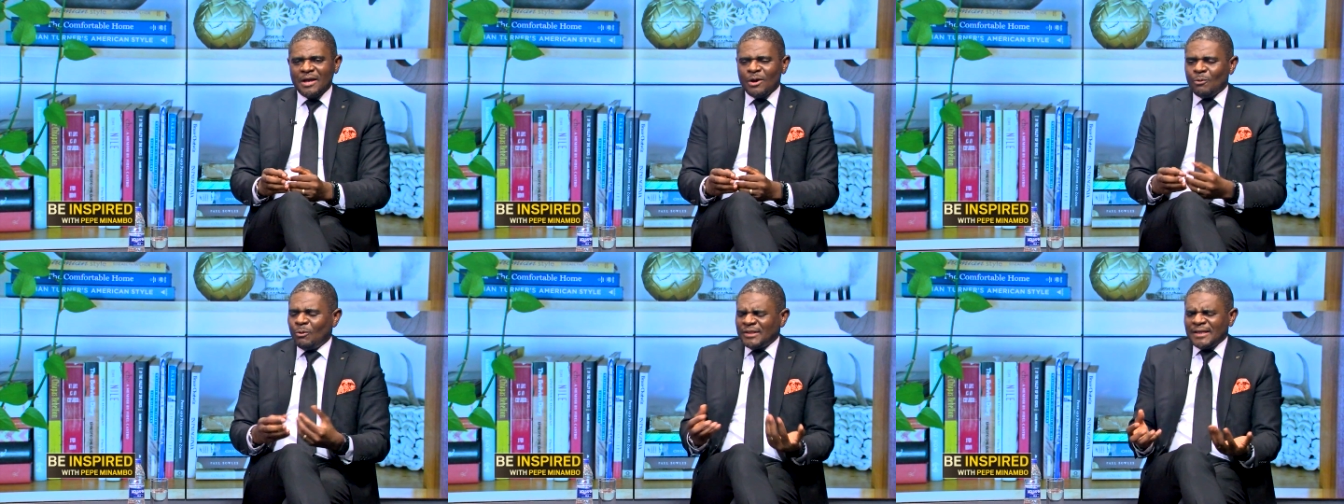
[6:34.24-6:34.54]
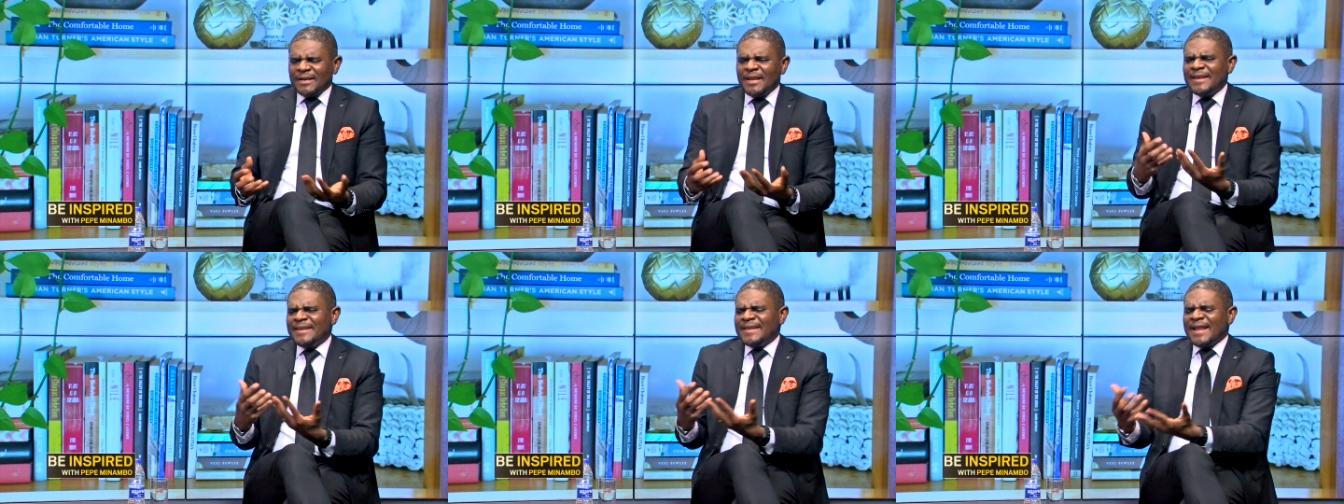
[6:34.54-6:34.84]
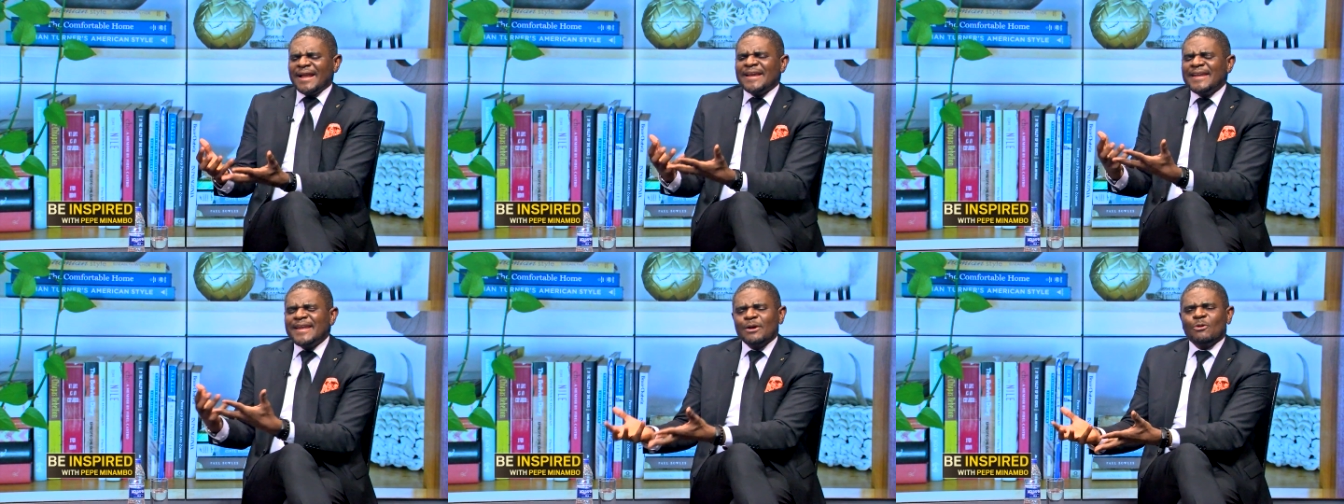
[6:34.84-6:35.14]
What are the
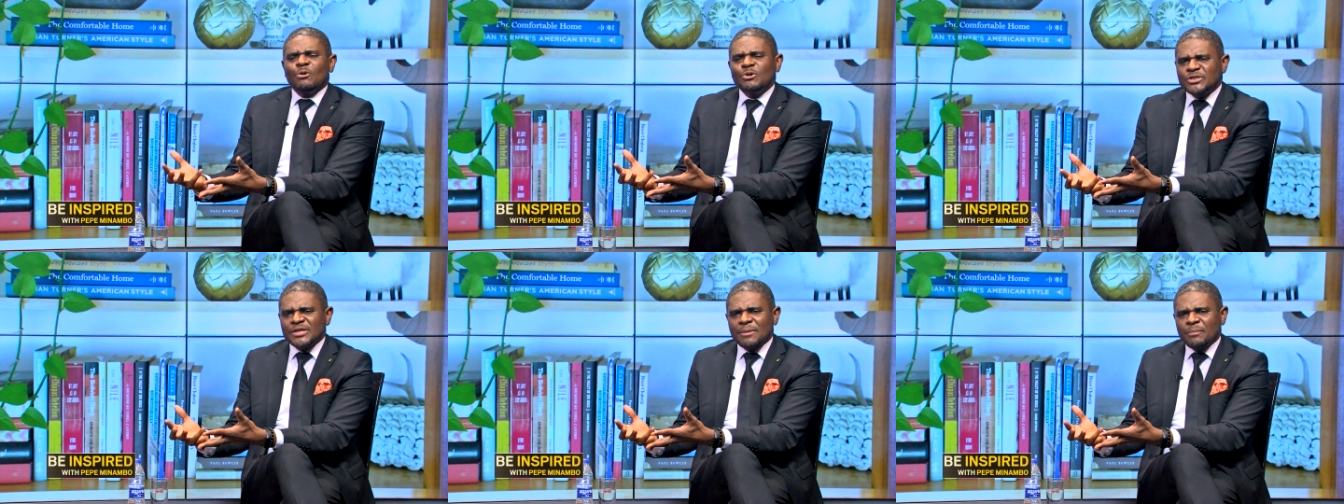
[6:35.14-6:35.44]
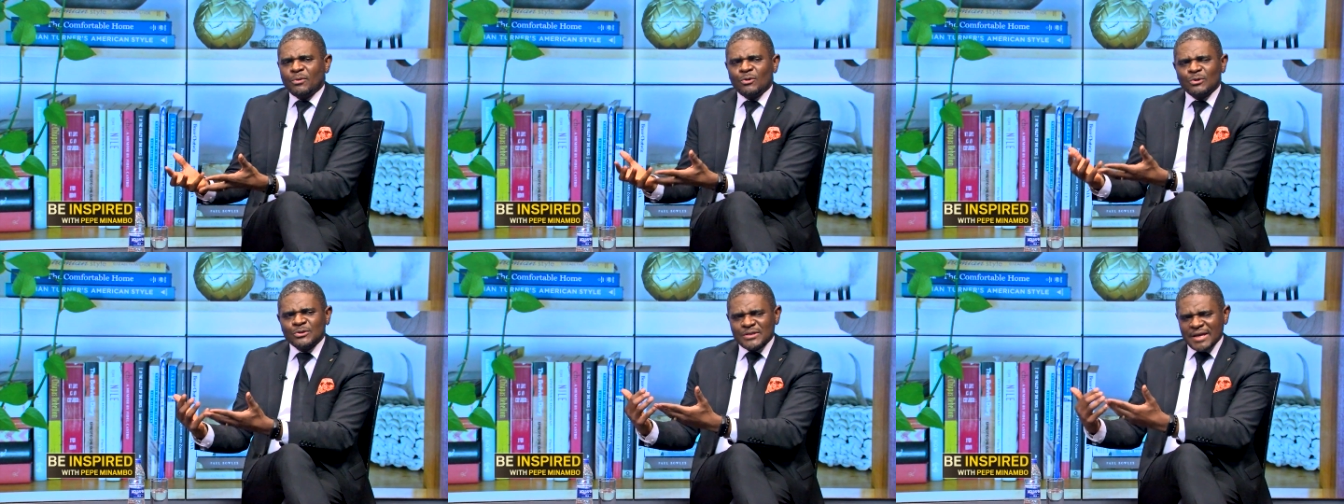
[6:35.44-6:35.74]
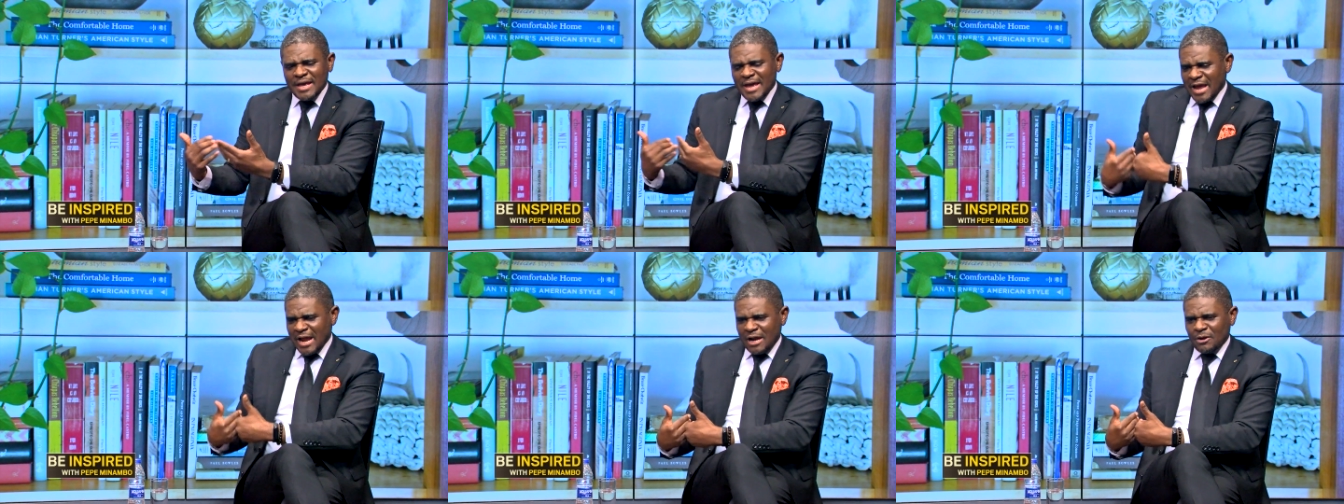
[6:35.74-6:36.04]

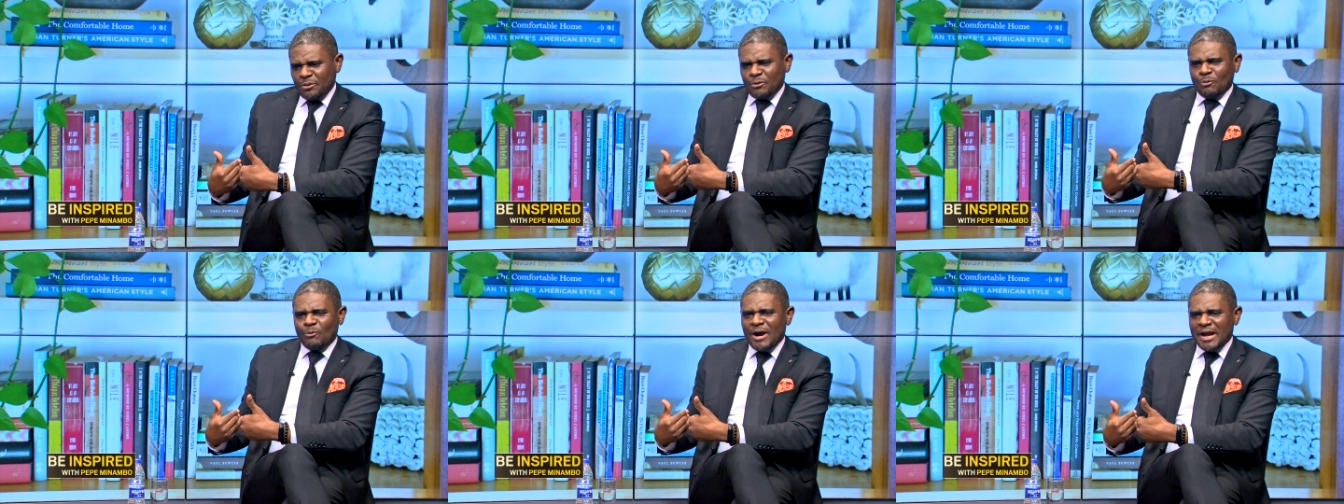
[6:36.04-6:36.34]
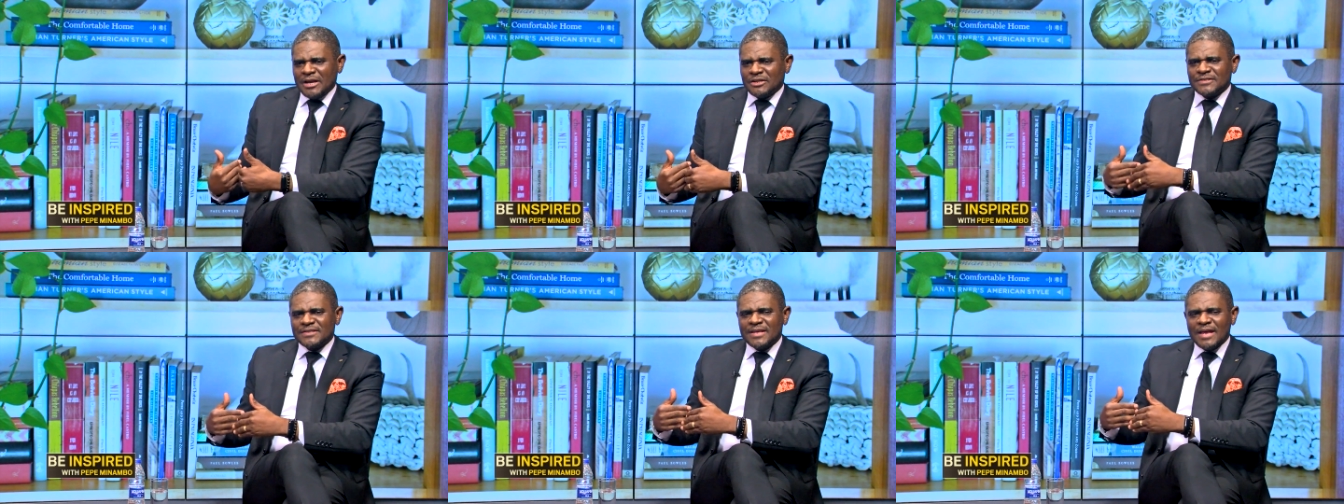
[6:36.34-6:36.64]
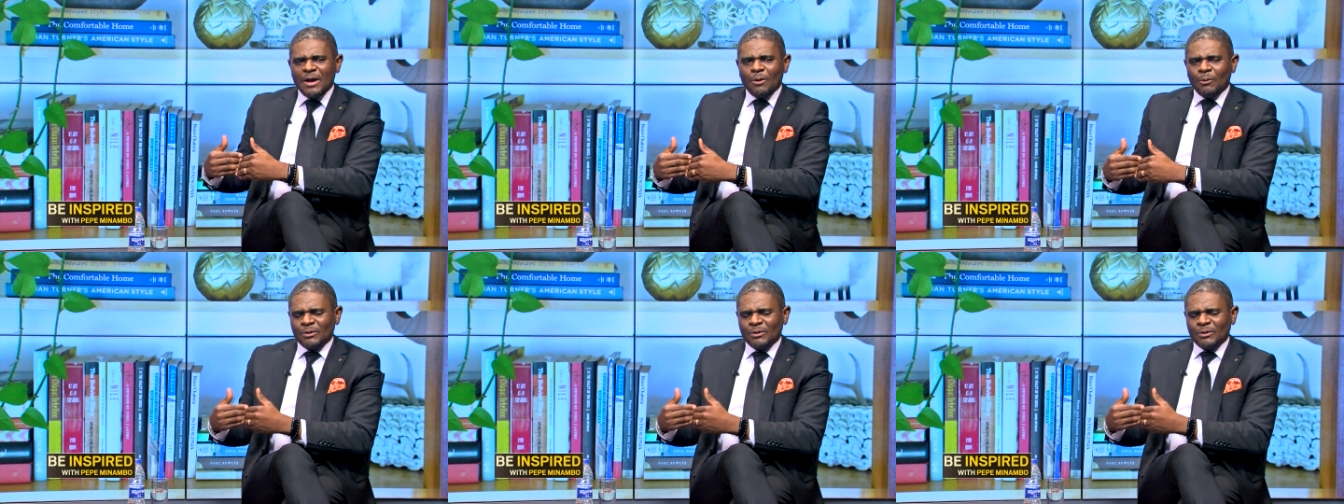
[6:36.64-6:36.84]
non-negotiables health-wise?